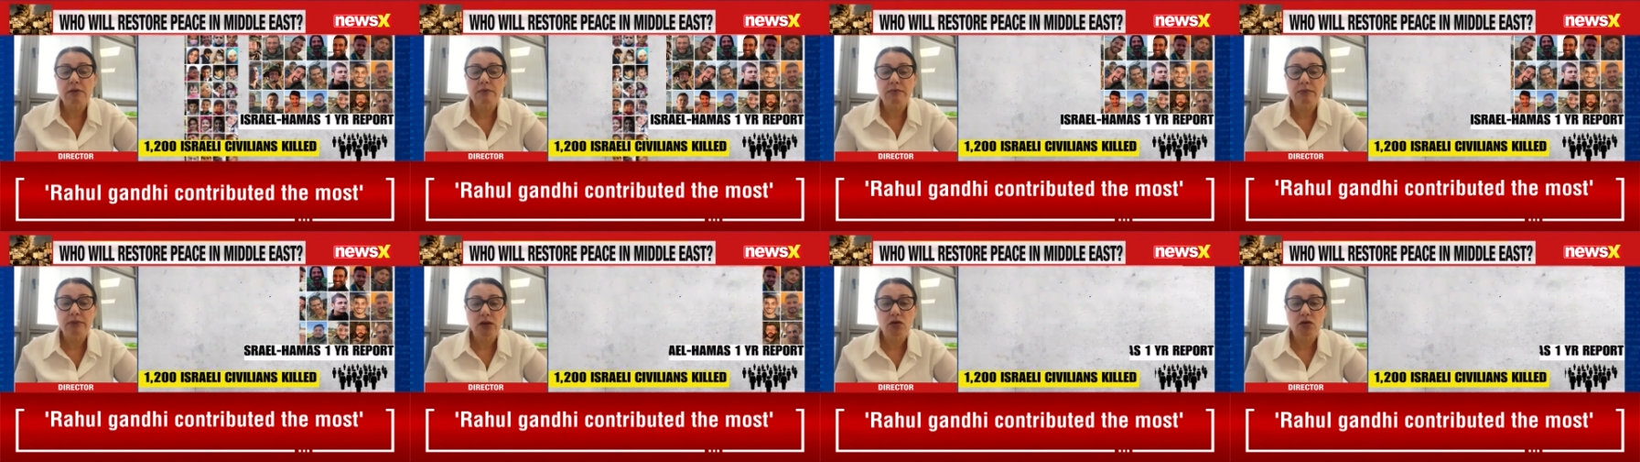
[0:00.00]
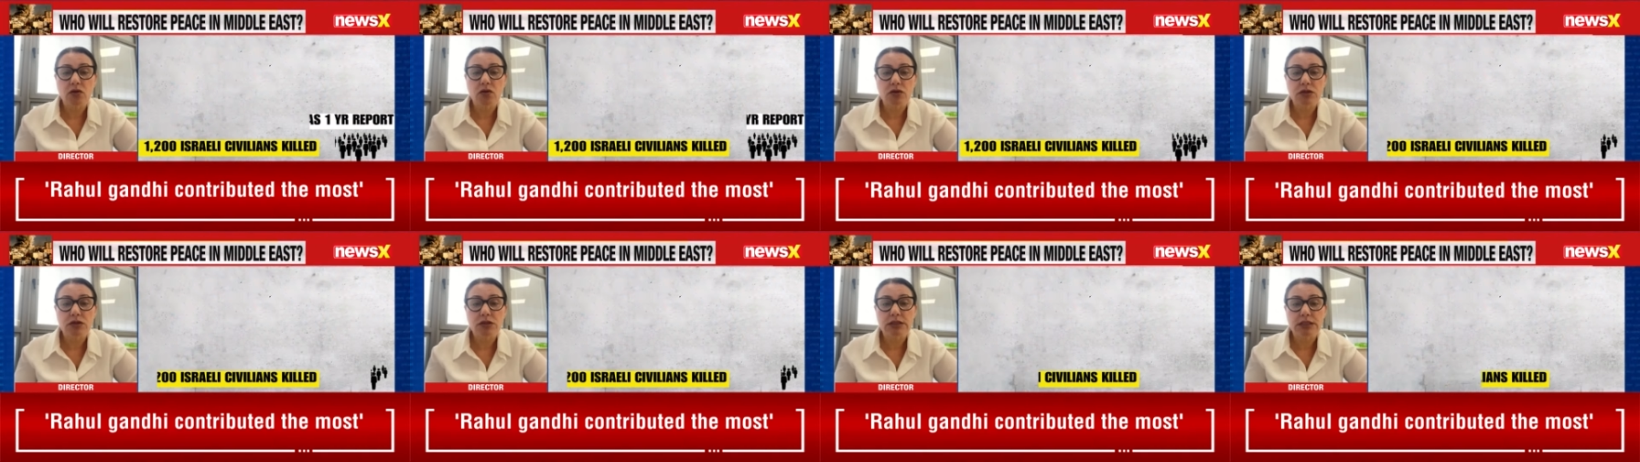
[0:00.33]

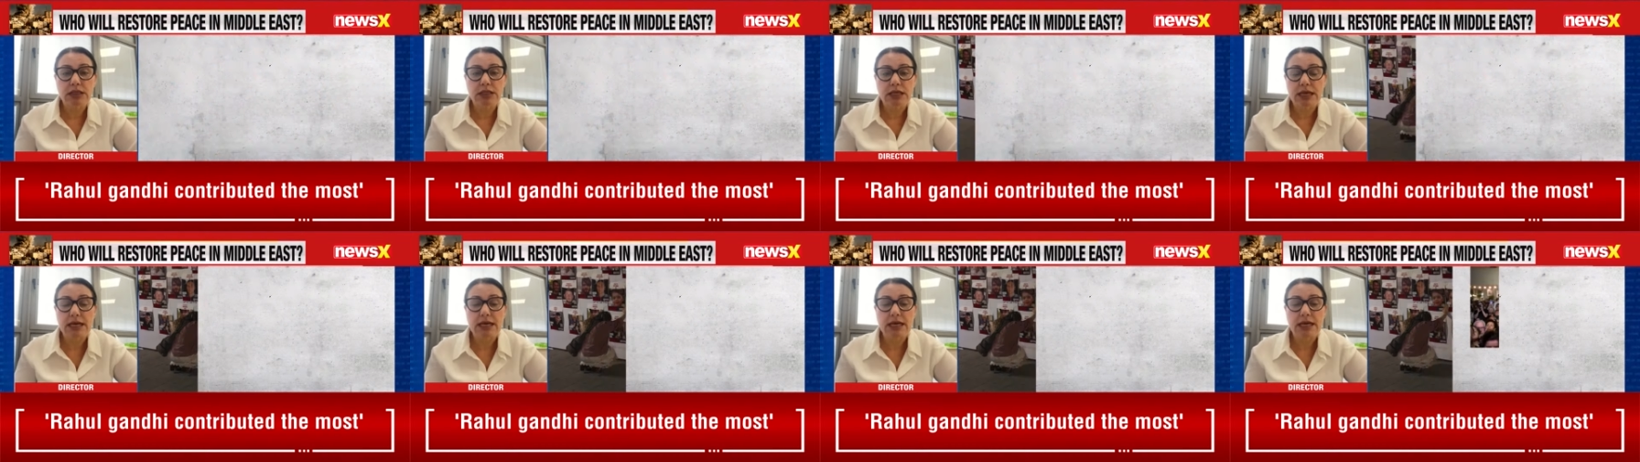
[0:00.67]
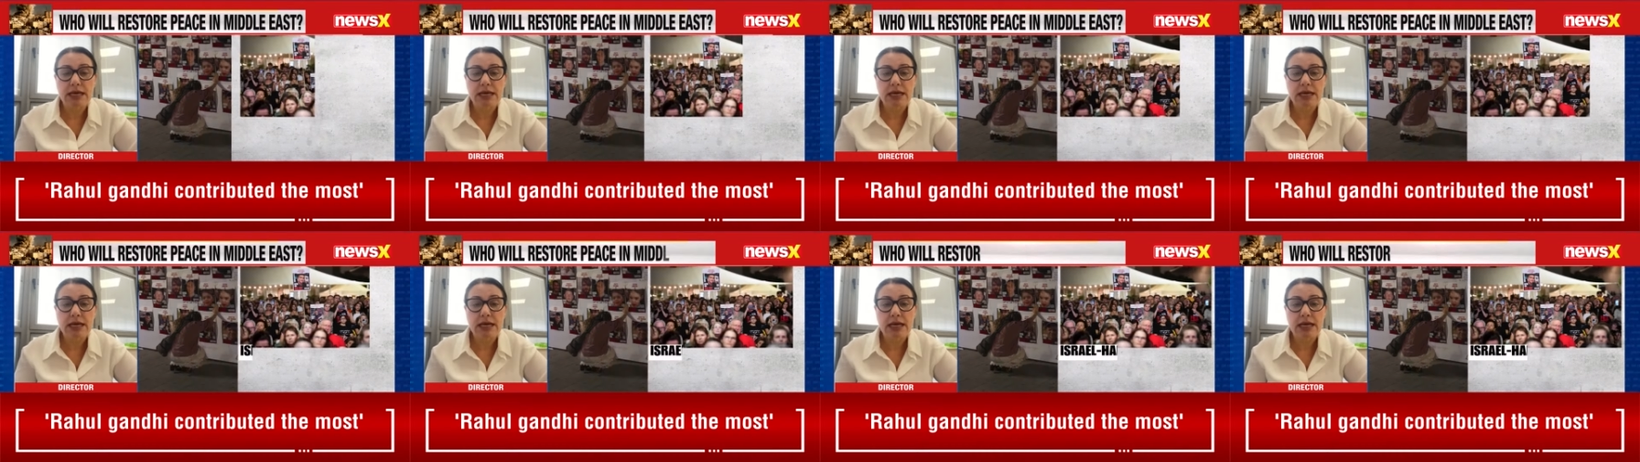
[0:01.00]
because
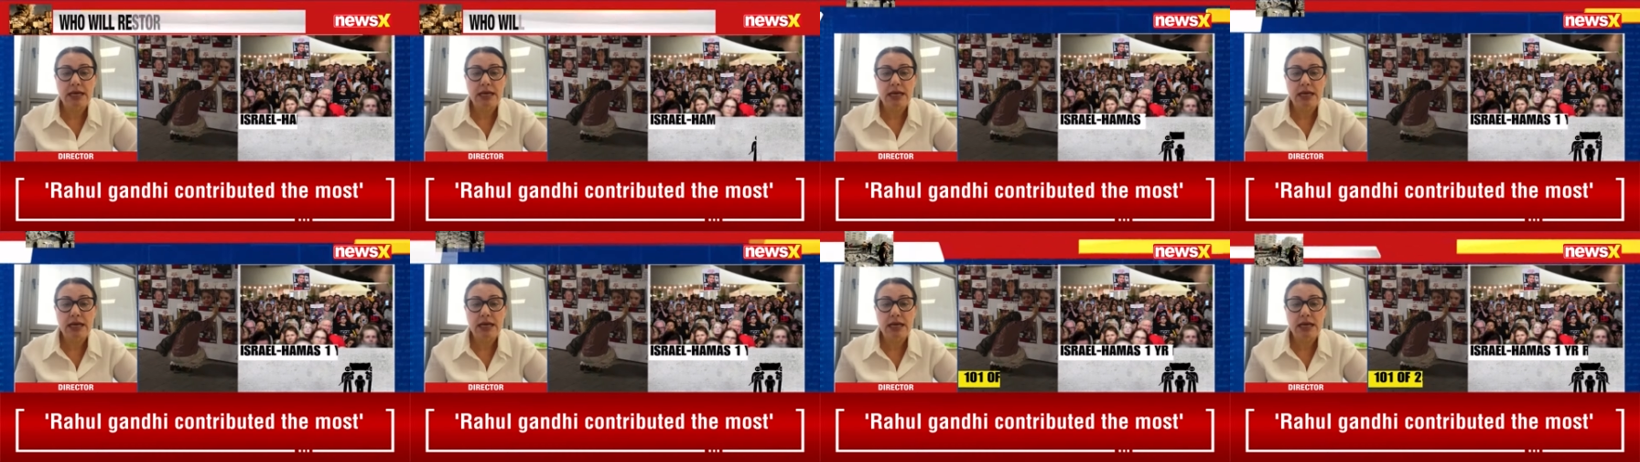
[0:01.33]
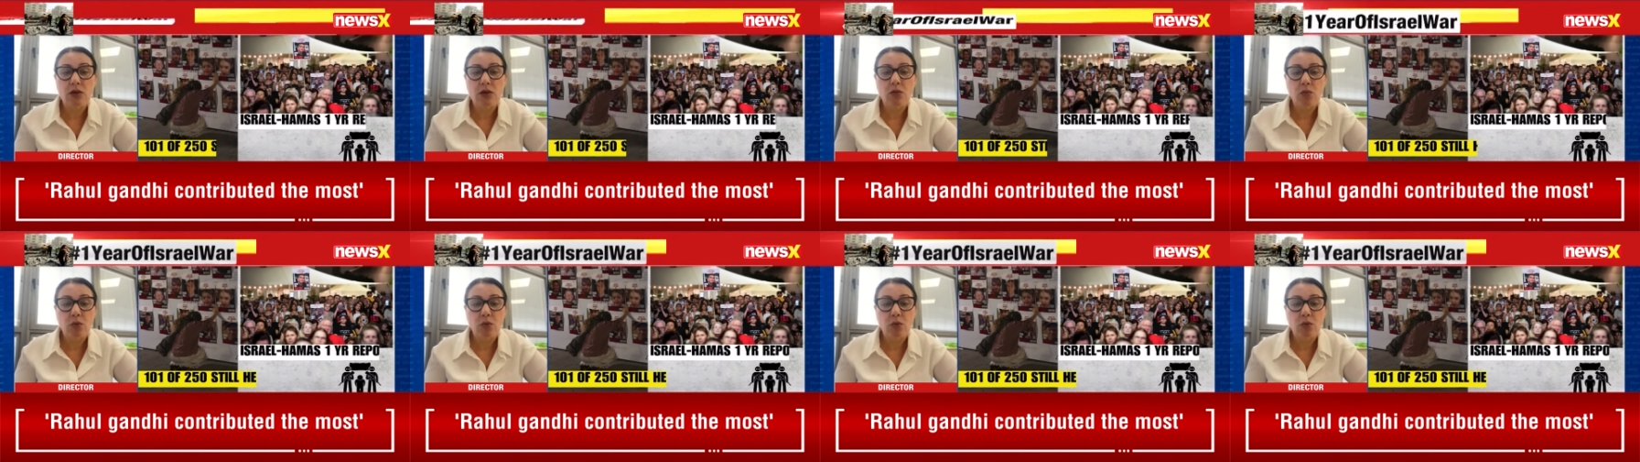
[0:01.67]
uh,